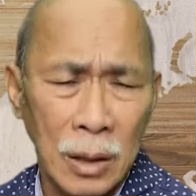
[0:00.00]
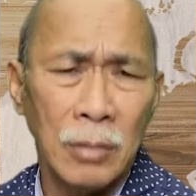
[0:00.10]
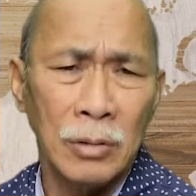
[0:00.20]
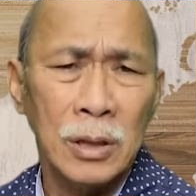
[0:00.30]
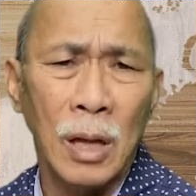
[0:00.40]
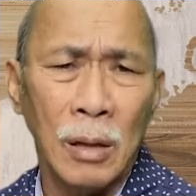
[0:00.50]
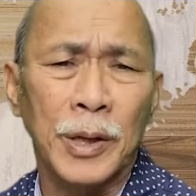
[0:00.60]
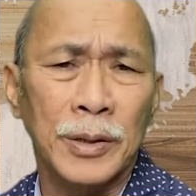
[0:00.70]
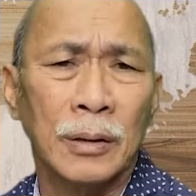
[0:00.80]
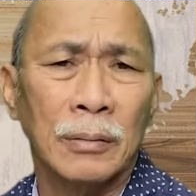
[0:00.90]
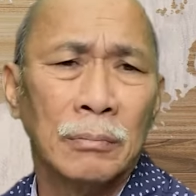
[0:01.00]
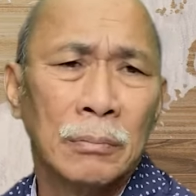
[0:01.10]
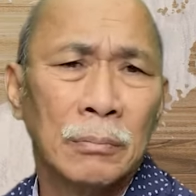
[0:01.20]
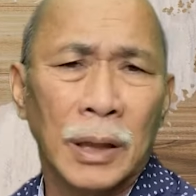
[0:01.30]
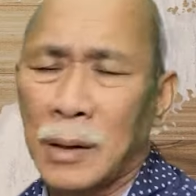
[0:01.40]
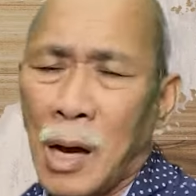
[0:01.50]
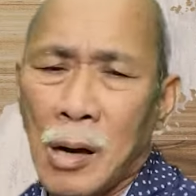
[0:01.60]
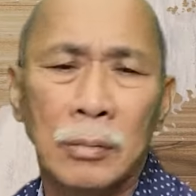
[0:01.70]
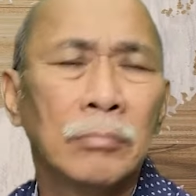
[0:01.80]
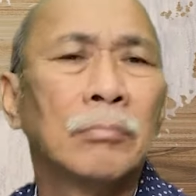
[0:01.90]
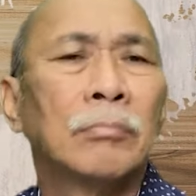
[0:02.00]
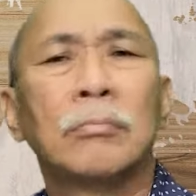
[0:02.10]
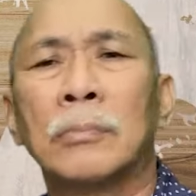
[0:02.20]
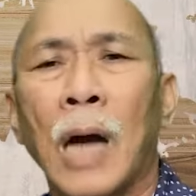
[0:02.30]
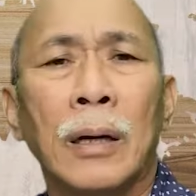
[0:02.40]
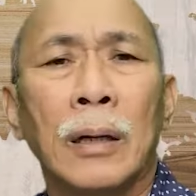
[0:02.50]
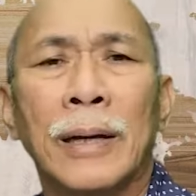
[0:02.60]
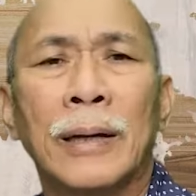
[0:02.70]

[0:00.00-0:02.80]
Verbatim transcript: they were still present. But now, hardly.